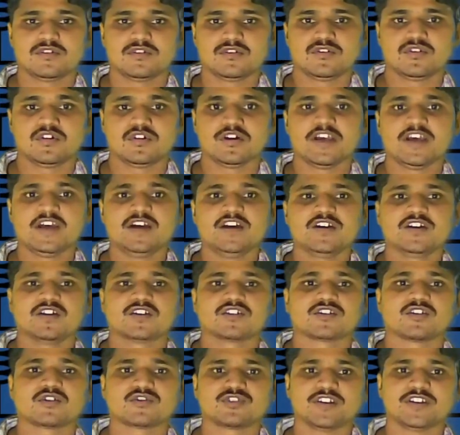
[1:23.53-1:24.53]
Okay.
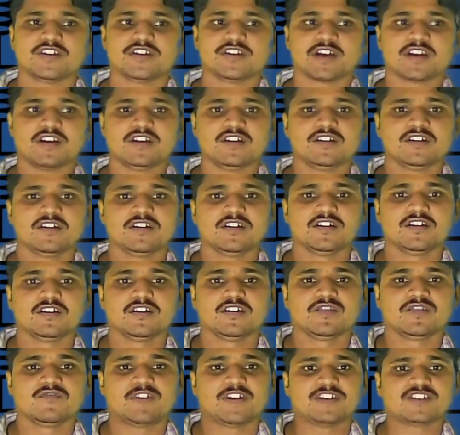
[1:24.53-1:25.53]
Now, see here,
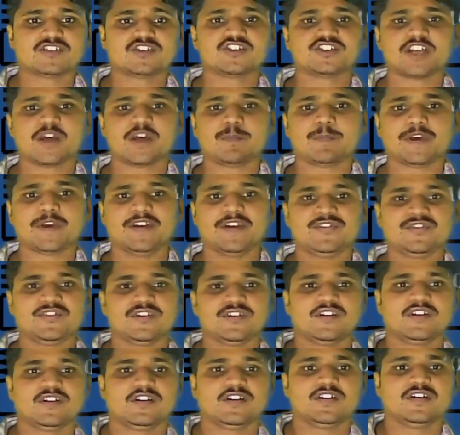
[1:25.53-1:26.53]
first step is
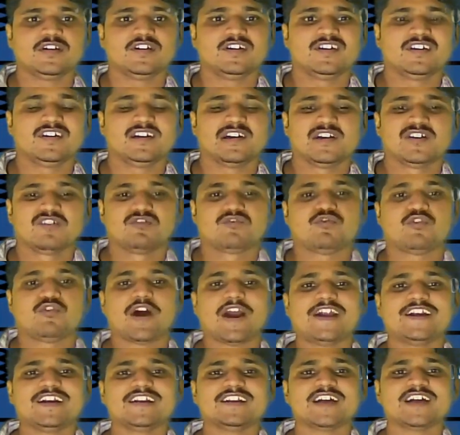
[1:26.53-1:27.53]

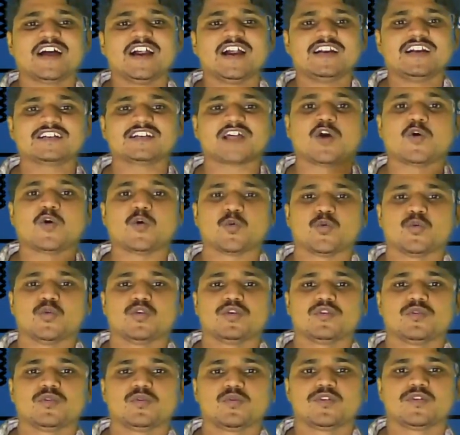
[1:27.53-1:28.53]
find the tau.
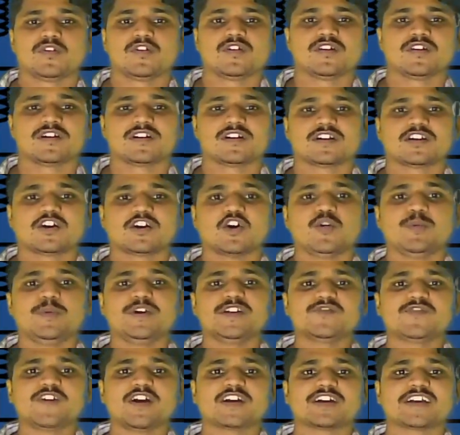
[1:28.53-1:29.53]
Tau
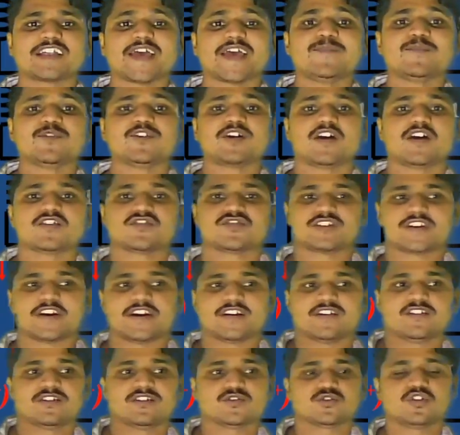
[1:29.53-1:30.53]
means what? Time constant.
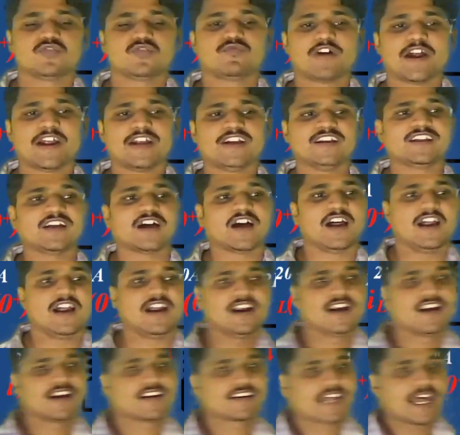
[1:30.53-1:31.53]
So, find the
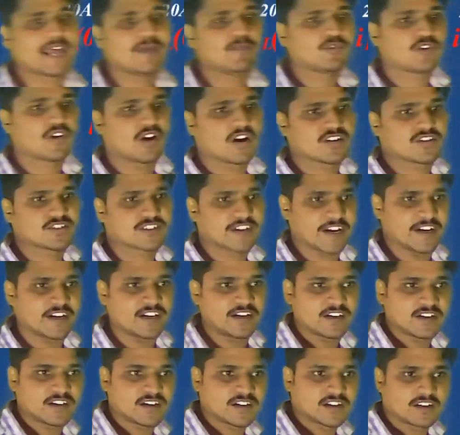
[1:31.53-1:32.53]
time constant
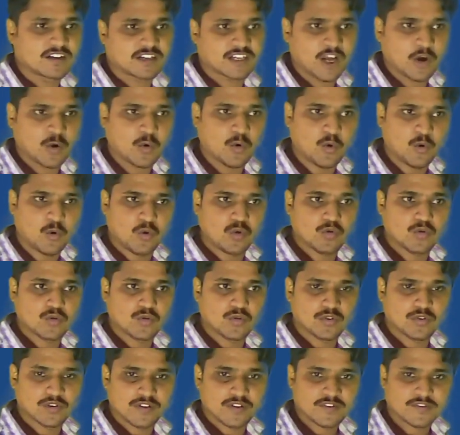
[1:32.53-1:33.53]
tau
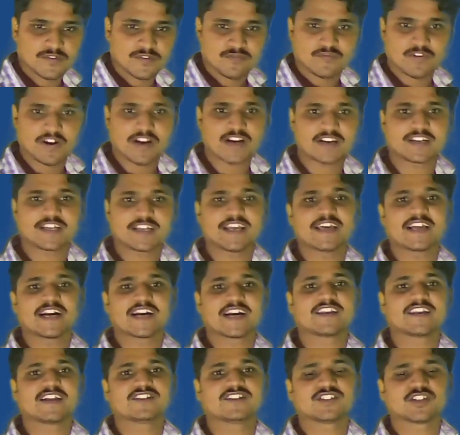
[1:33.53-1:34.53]
for t
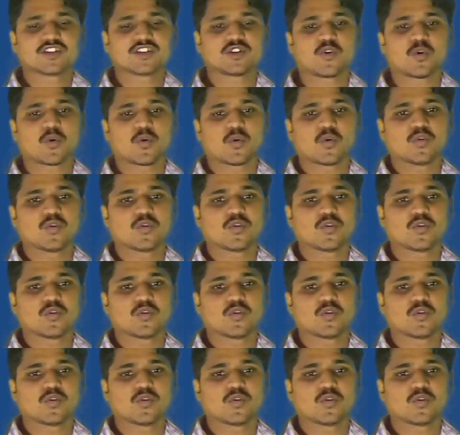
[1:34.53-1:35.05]
greater than 0.